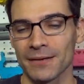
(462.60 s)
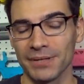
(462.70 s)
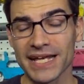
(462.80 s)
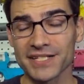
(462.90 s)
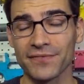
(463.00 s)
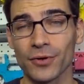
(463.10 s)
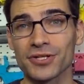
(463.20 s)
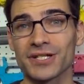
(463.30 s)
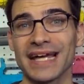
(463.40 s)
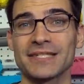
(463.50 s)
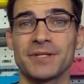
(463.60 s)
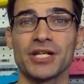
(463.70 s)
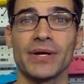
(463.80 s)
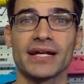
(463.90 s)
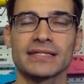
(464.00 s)
Blaster Forge has been
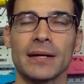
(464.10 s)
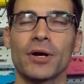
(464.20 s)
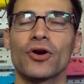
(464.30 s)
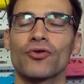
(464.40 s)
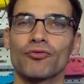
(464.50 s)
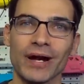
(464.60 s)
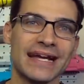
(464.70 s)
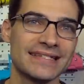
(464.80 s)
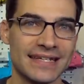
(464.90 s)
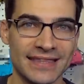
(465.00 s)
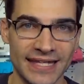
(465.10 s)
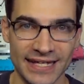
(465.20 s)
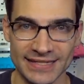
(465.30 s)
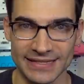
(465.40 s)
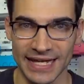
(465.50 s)
doing some crazy
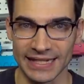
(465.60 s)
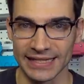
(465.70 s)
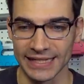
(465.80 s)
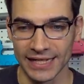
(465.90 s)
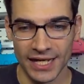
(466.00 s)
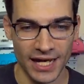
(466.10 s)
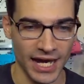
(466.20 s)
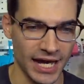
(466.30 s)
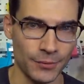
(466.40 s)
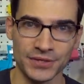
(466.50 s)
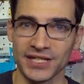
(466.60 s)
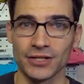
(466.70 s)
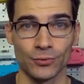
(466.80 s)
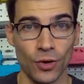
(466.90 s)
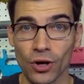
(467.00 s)
things lately with
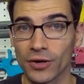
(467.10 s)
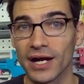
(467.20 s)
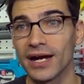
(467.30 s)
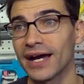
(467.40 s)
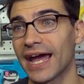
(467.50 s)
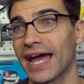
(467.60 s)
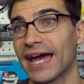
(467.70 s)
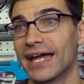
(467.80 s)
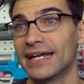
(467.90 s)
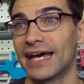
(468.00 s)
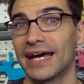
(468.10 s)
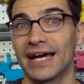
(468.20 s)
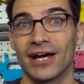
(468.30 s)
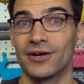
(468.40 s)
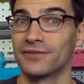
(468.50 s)
the Aurora. And
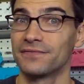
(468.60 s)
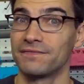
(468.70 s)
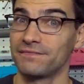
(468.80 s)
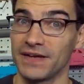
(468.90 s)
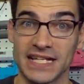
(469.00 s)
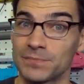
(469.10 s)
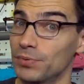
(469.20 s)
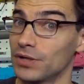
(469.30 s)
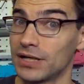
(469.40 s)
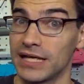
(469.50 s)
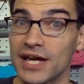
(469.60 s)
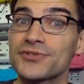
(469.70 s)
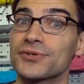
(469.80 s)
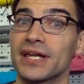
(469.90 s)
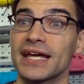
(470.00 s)
on Facebook
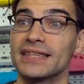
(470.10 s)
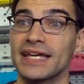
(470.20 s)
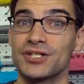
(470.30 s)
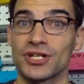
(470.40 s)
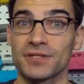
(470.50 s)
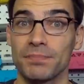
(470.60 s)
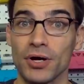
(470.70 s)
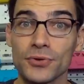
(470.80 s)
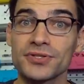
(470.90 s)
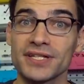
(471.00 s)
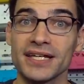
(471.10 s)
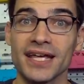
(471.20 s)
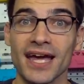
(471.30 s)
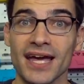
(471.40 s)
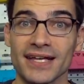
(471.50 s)
yesterday, they just
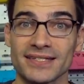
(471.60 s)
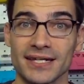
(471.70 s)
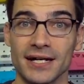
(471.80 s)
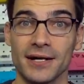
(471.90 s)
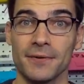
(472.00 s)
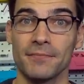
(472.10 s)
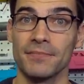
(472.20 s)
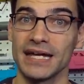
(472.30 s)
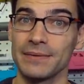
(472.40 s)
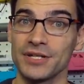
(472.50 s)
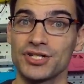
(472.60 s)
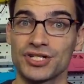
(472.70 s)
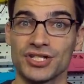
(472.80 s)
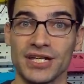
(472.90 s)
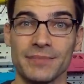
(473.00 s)
posted some
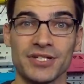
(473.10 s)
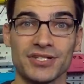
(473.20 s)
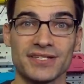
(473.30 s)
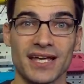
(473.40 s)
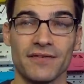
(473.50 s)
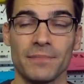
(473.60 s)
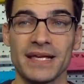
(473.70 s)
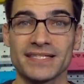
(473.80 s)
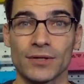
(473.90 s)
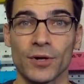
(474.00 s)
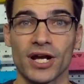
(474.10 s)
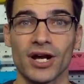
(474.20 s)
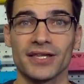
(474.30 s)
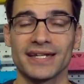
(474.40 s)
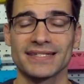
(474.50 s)
images of a piece they're
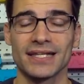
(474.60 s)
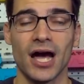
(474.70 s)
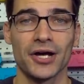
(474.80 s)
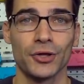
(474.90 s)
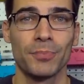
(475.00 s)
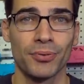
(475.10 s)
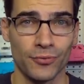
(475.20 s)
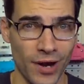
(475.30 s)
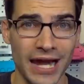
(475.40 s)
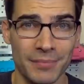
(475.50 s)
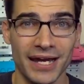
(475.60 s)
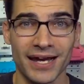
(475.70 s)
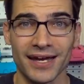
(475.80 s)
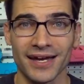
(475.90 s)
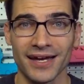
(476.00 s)
working on that is an auto-priming